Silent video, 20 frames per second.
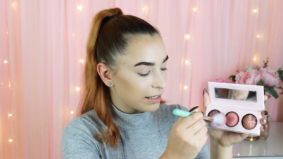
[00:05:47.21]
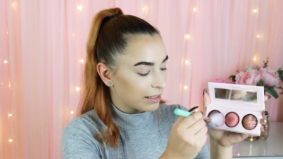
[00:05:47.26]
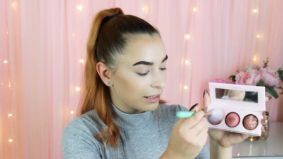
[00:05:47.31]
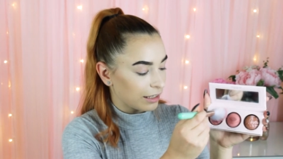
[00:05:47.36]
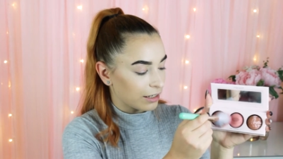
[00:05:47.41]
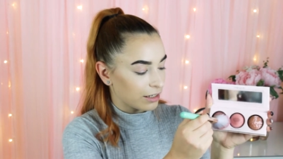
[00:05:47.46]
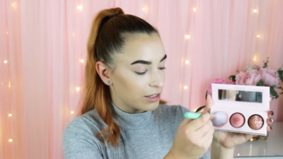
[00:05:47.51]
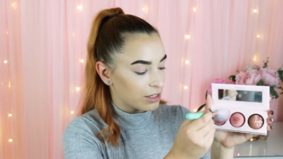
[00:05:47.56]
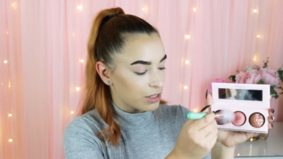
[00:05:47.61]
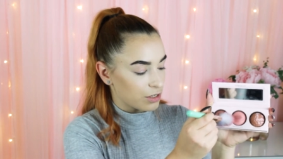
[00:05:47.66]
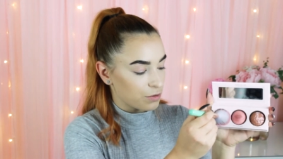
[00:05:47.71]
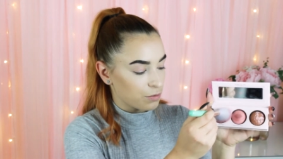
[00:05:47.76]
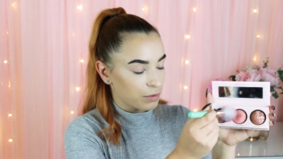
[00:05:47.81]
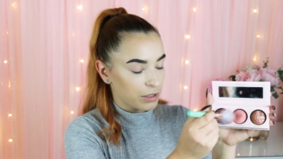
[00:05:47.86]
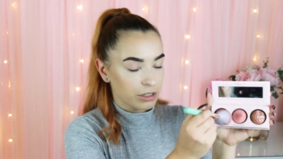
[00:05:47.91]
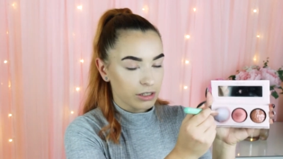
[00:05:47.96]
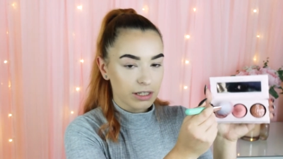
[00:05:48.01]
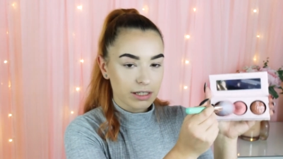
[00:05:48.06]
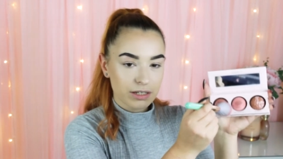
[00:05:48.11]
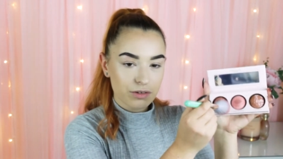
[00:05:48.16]
Gonna
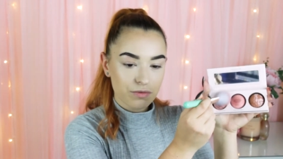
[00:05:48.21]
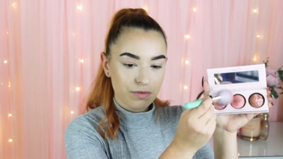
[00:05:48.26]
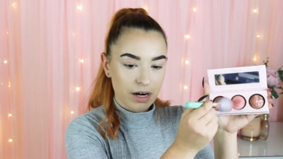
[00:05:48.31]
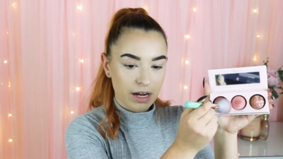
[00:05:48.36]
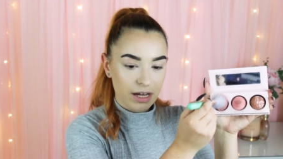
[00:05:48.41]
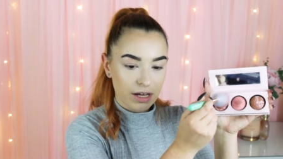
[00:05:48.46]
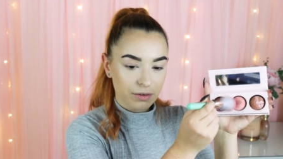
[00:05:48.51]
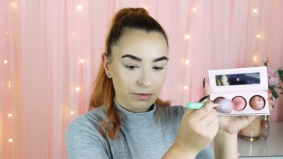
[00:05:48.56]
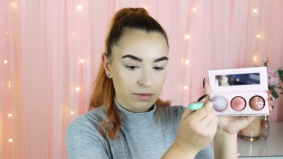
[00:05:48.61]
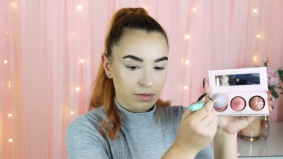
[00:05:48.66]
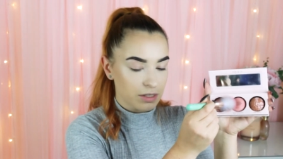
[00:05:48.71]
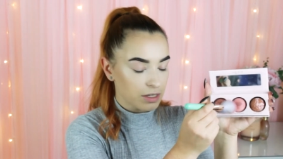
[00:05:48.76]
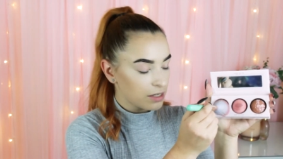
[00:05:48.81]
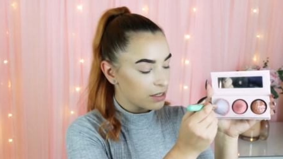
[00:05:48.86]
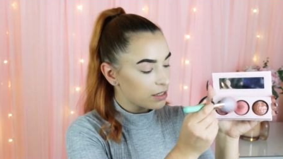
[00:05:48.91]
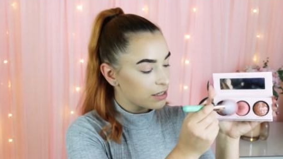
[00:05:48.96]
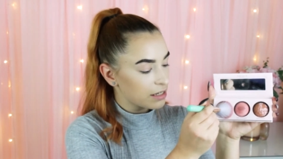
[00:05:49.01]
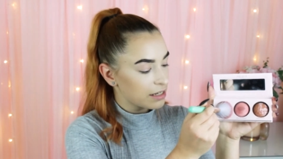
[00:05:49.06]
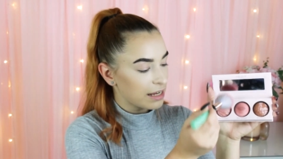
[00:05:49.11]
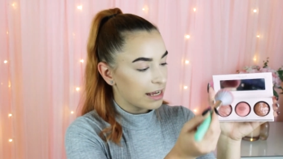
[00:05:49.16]
swirl it around,
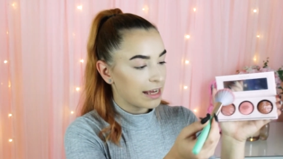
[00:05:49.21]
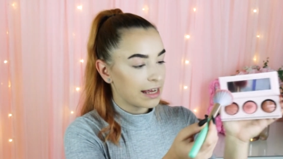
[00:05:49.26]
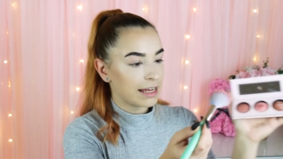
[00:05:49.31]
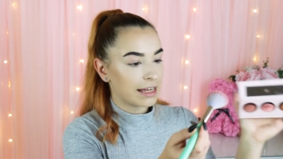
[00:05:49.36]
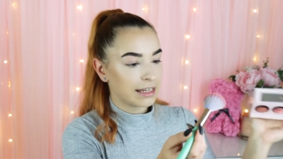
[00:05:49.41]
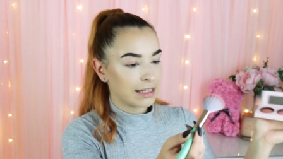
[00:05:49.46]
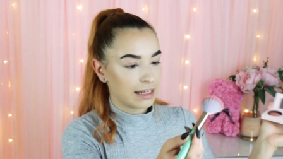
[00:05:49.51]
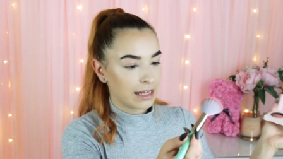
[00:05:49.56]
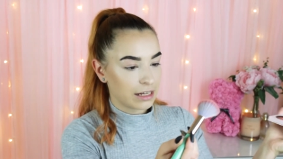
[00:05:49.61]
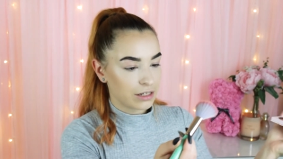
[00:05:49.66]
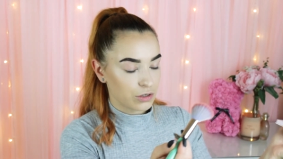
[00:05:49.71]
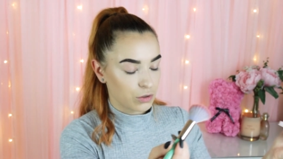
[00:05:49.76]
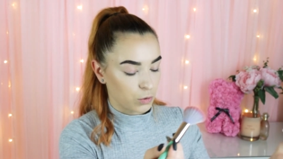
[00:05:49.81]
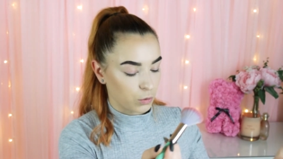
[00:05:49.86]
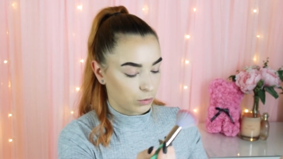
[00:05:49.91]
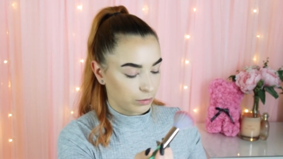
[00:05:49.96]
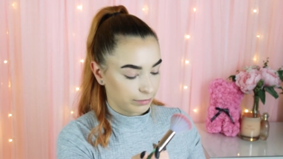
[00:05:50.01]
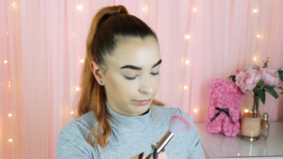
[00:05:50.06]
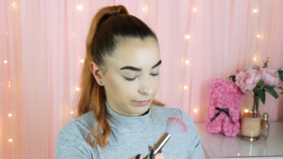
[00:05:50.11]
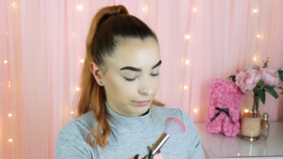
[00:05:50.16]
and that's all.